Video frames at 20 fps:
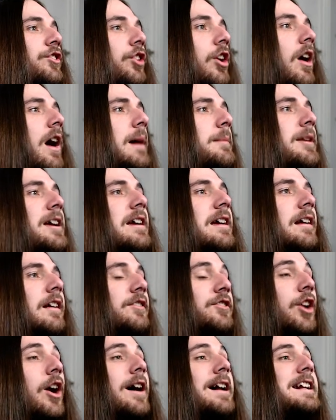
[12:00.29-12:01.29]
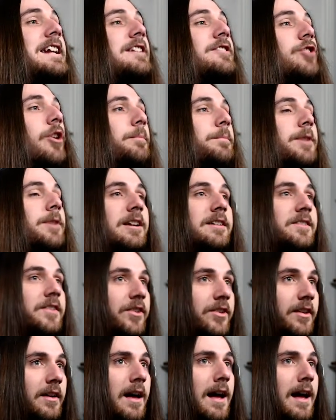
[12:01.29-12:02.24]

Tiny Tompkins.